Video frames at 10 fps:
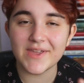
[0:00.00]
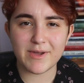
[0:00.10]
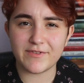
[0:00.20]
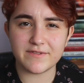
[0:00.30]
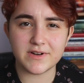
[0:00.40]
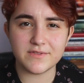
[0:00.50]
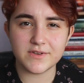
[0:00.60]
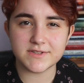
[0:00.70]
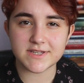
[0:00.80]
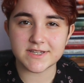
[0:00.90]
My favorite of
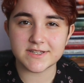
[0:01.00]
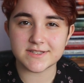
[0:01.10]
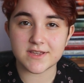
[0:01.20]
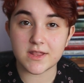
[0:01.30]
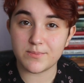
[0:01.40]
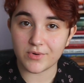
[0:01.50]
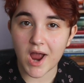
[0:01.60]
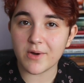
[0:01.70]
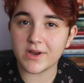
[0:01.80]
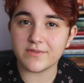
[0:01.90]
those is The
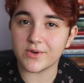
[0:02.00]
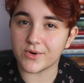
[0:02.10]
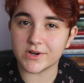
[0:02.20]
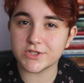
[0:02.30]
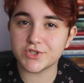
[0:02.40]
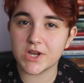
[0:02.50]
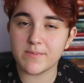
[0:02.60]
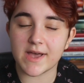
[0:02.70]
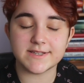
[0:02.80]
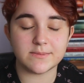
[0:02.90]
Priory of the Orange Tree
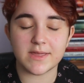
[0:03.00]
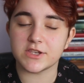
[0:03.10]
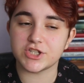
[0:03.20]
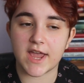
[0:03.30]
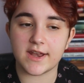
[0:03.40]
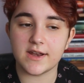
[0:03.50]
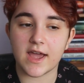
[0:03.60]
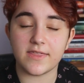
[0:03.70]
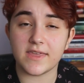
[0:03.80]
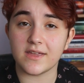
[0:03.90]
by Samantha Shannon.
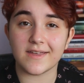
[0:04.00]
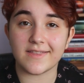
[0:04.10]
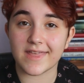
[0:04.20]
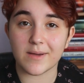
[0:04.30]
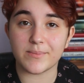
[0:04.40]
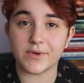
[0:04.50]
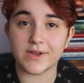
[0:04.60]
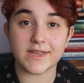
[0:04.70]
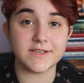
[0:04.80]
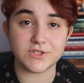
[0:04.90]
I think that
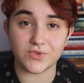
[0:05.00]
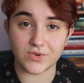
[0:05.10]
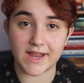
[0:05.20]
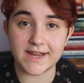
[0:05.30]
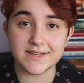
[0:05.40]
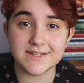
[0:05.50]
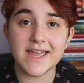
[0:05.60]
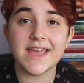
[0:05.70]
book is great.